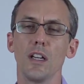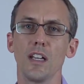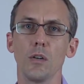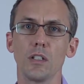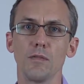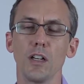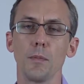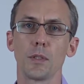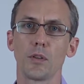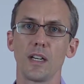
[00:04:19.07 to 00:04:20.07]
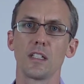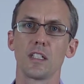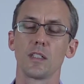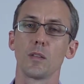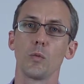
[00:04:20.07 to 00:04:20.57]
in order to develop a trading
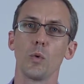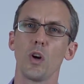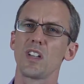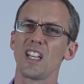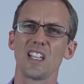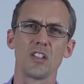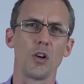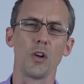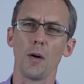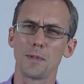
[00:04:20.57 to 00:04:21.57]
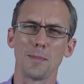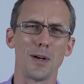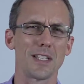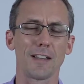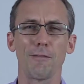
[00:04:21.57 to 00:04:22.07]
system that works is not
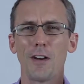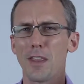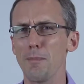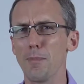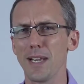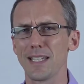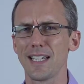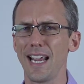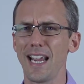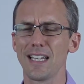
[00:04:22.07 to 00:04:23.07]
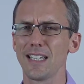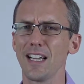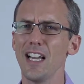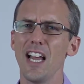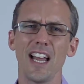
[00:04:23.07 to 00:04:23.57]
optimize to find the best answer.